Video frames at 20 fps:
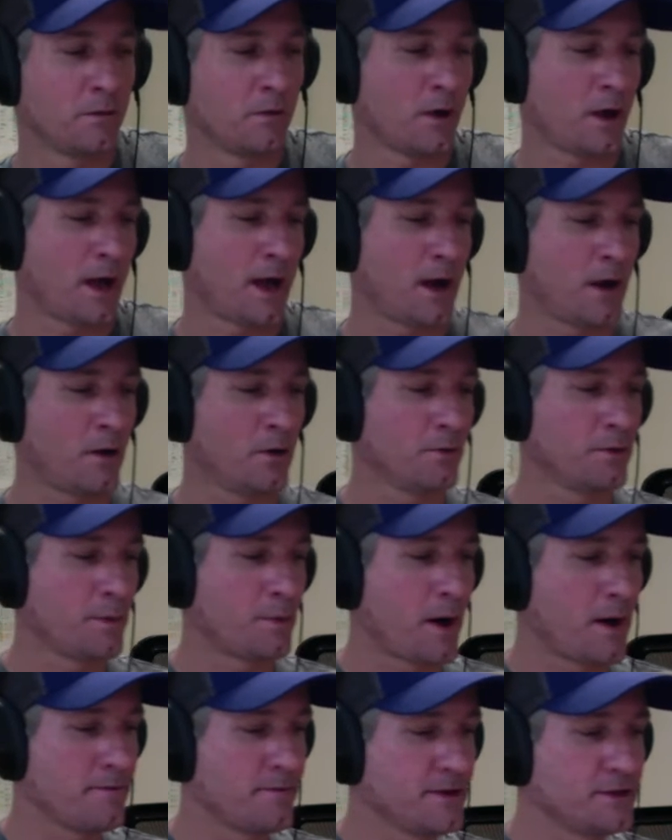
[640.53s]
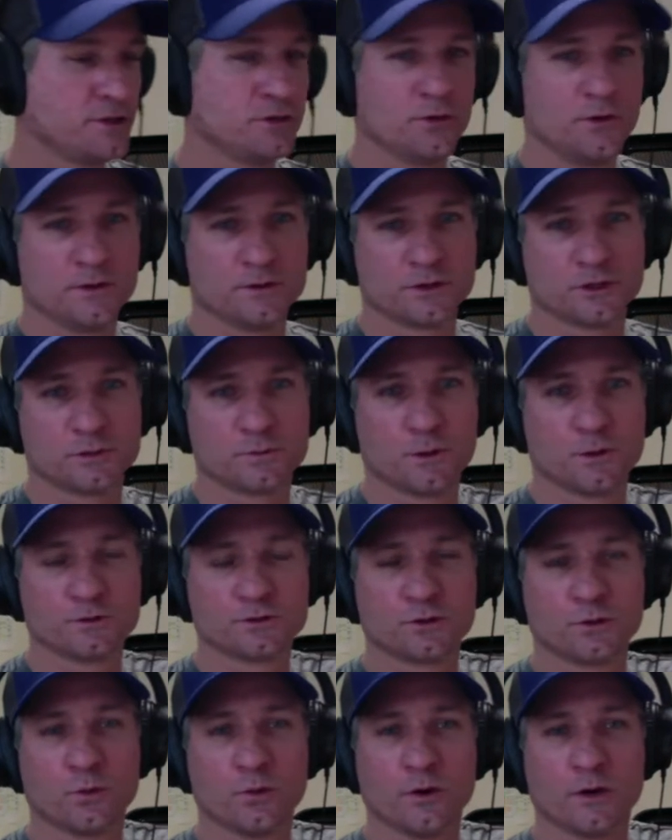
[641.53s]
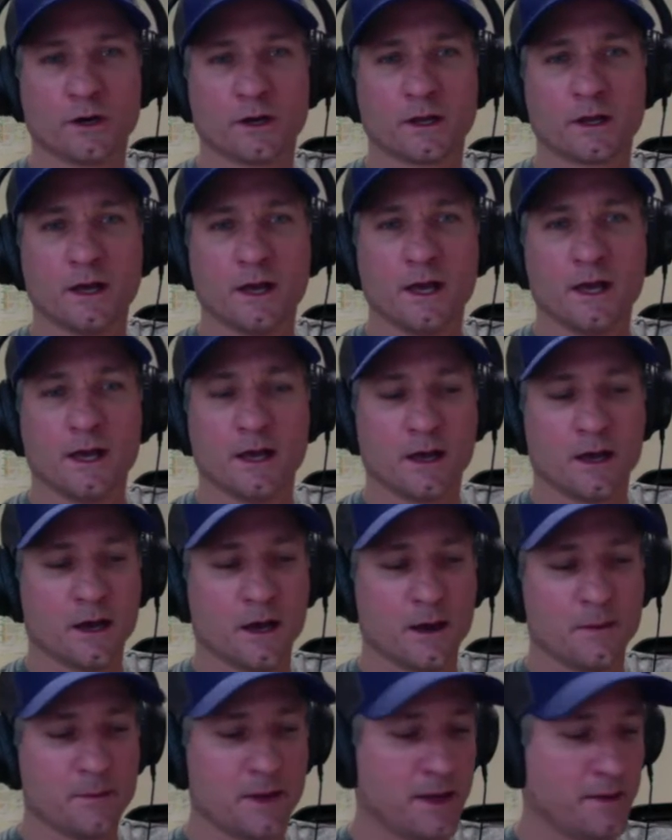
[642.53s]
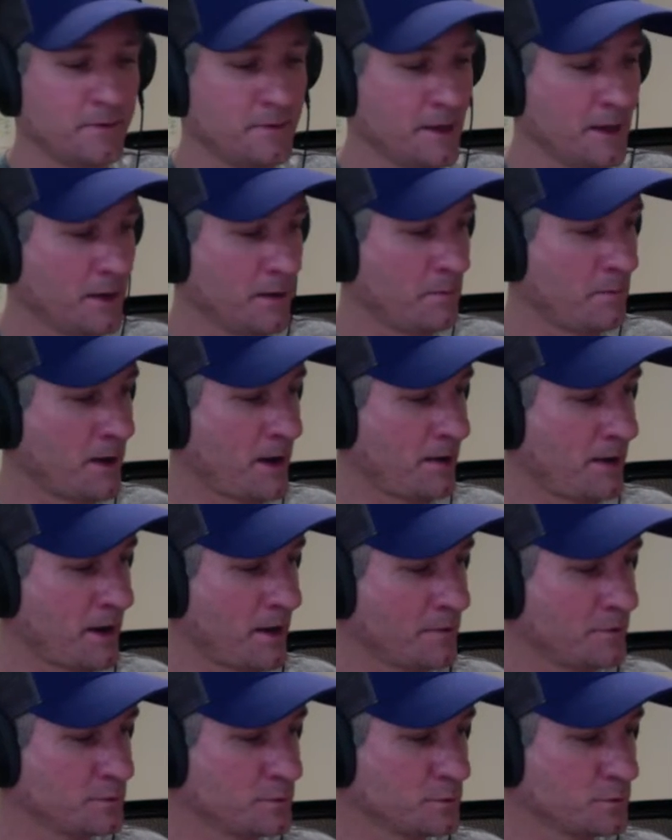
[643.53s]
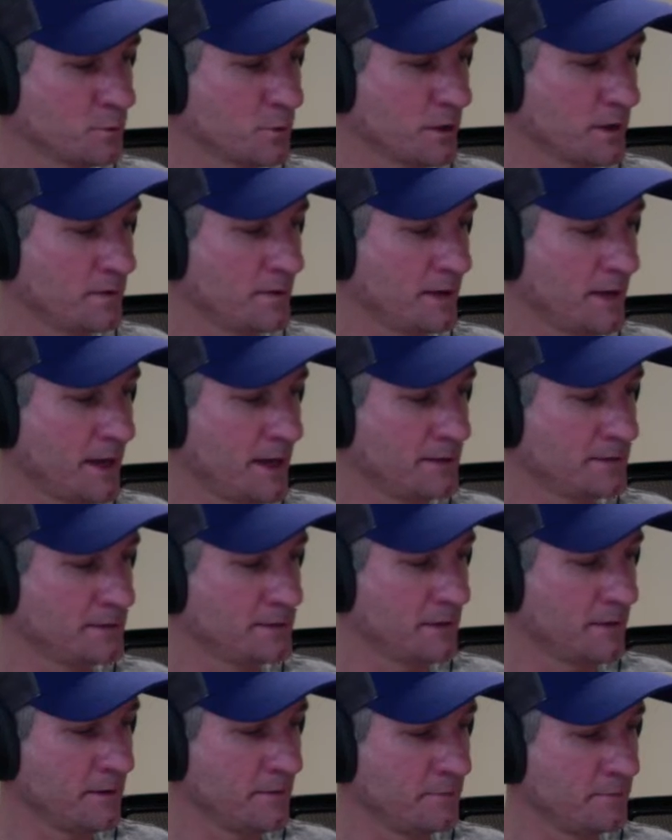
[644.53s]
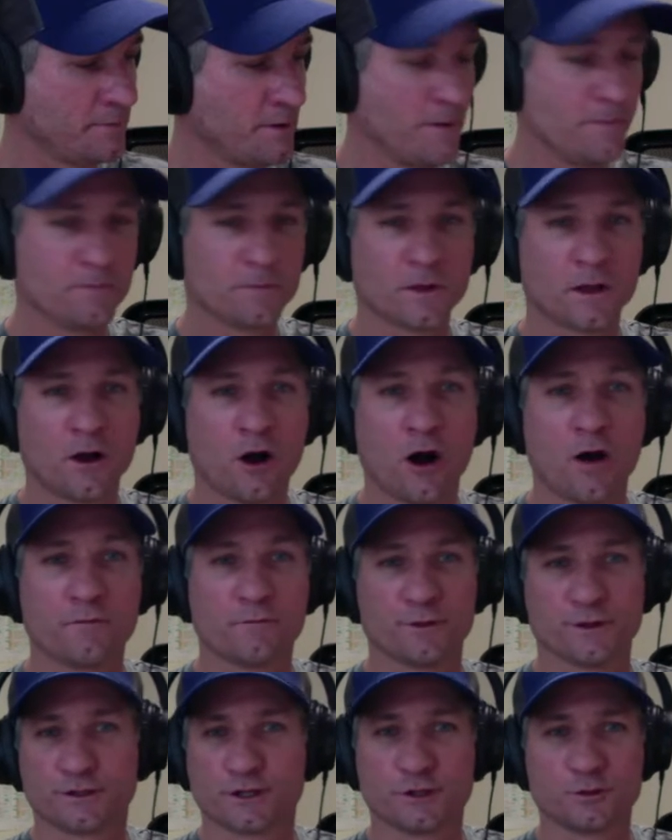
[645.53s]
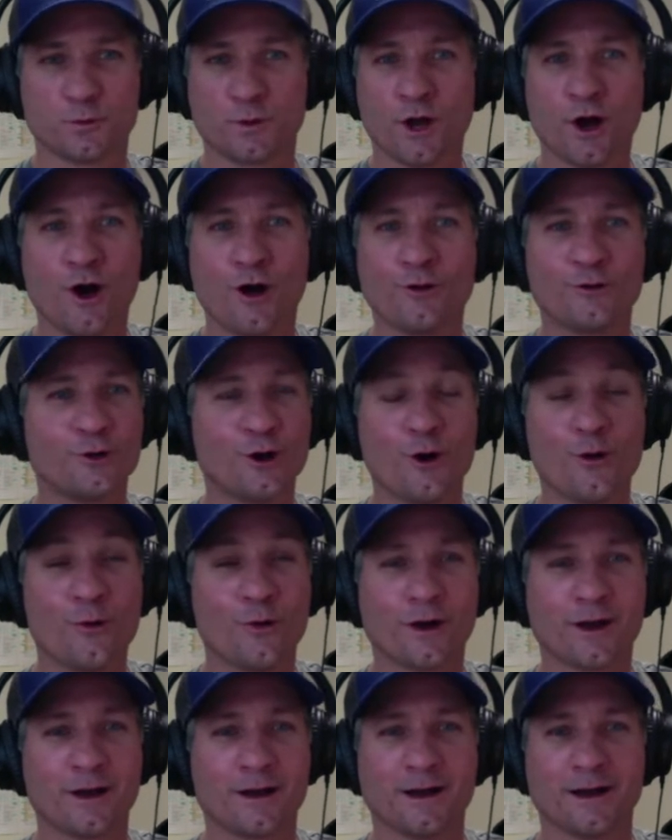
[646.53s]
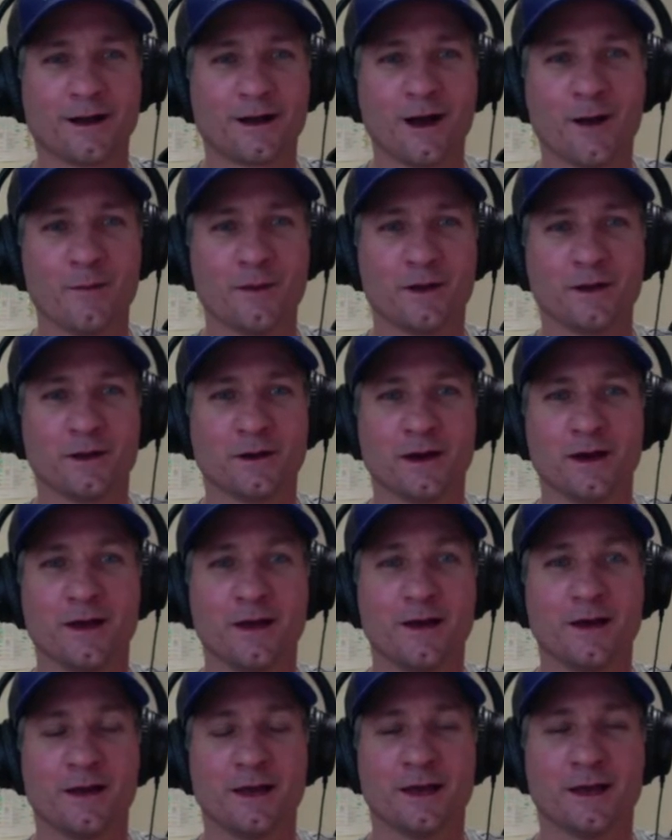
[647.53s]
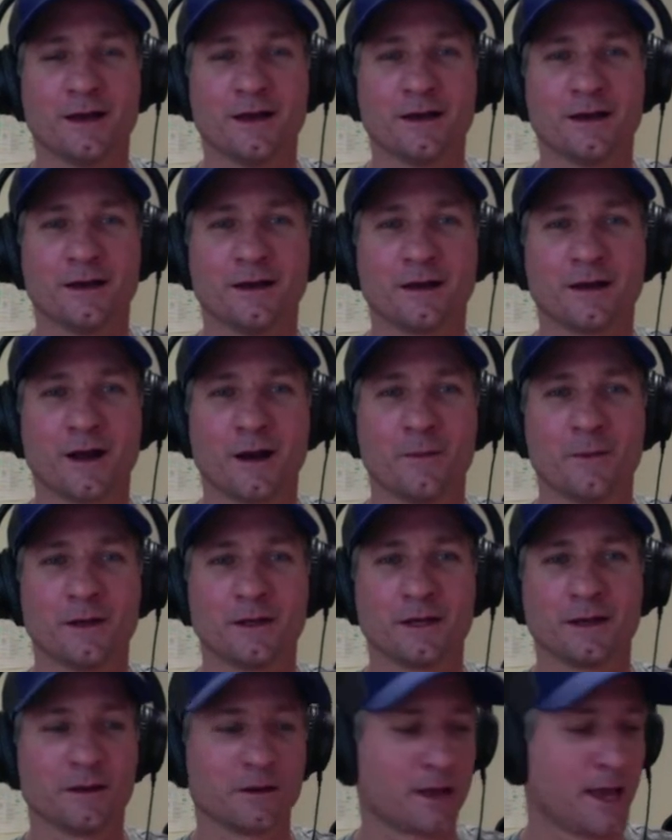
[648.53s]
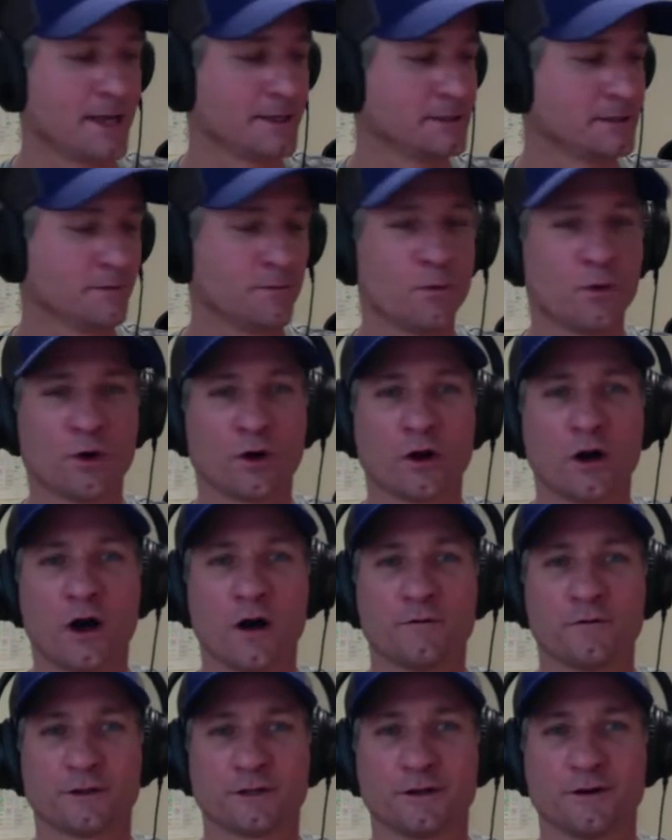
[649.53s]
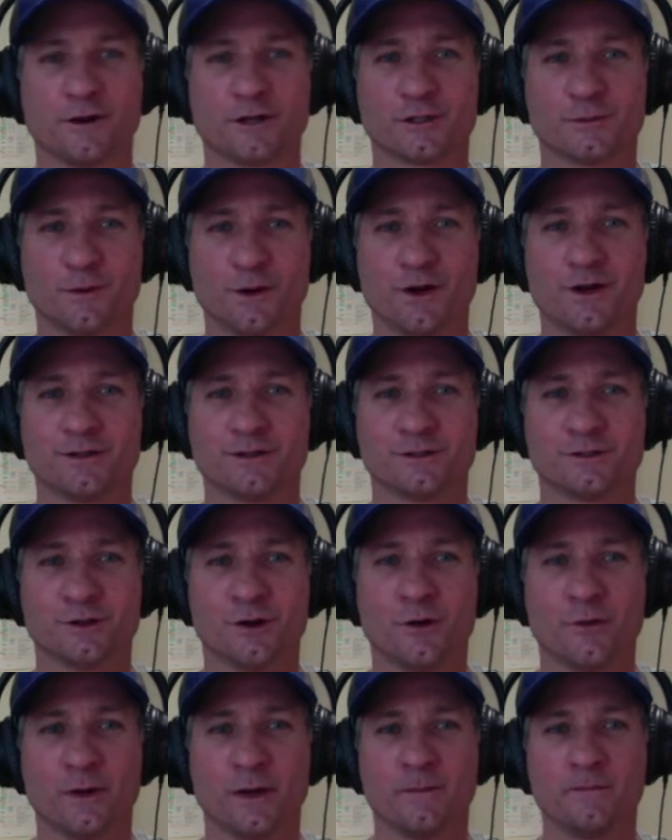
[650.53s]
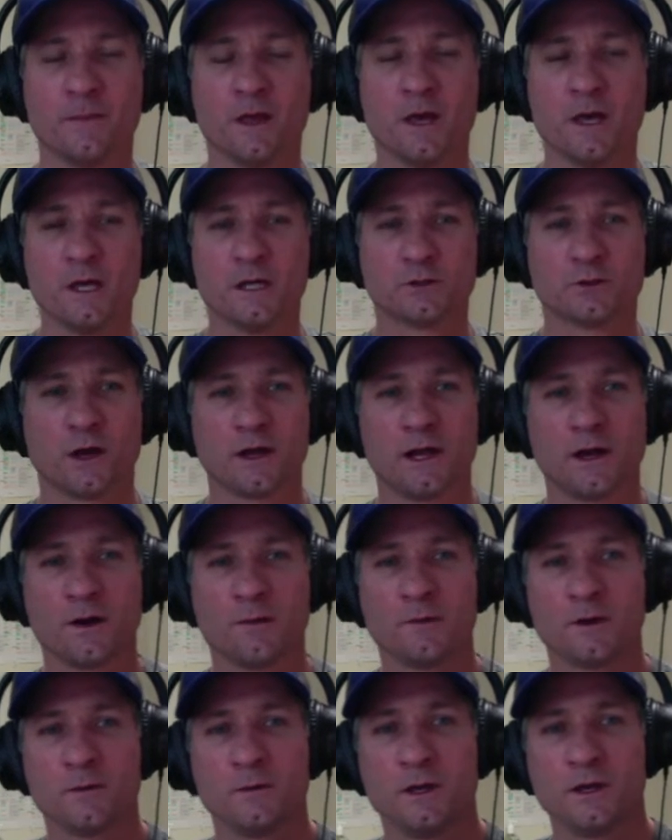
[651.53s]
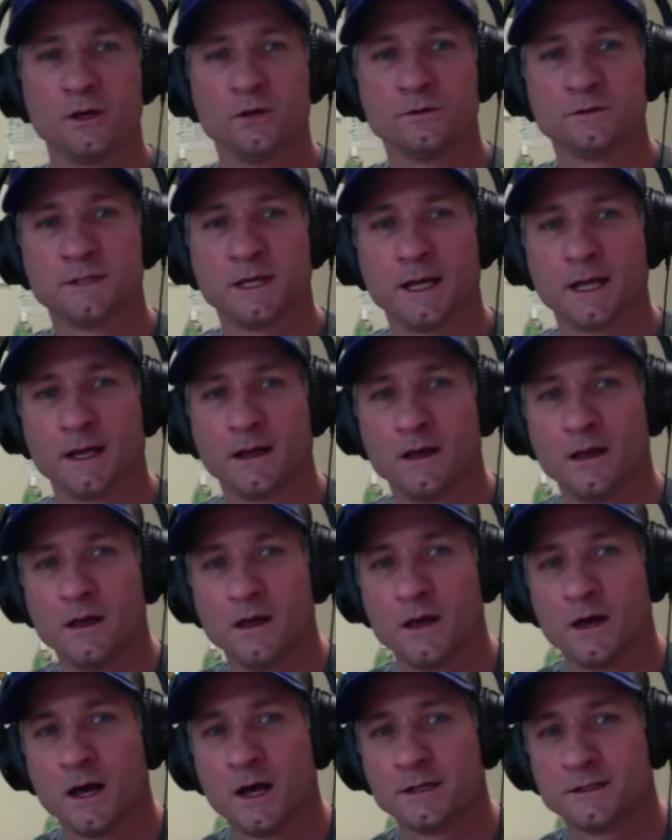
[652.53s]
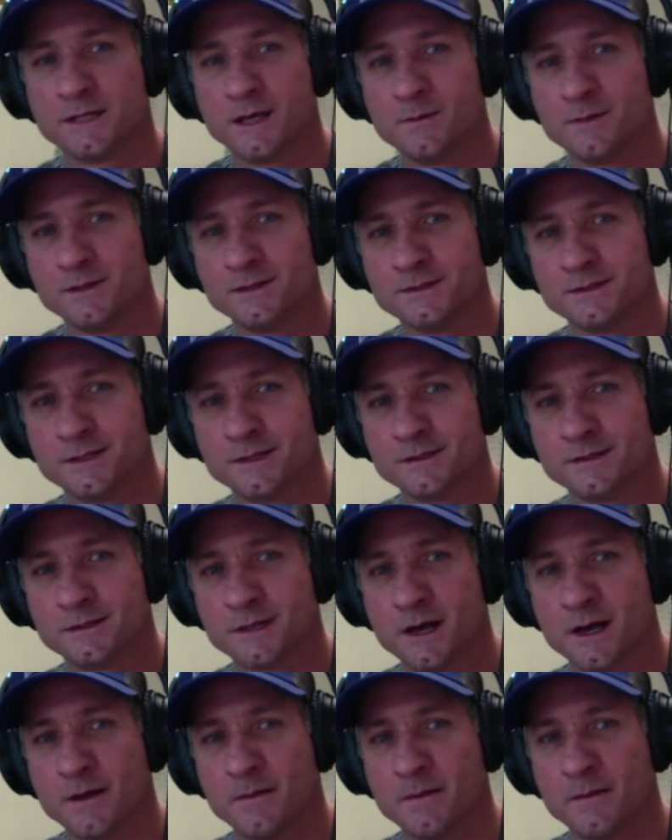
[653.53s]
how the prima facie duties are supposed to work and think about how they're supposed to work in the case of conflict, because we all know we're going to come into cases of moral conflict in our experiences, don't we? So here I'm going to be using Timmons's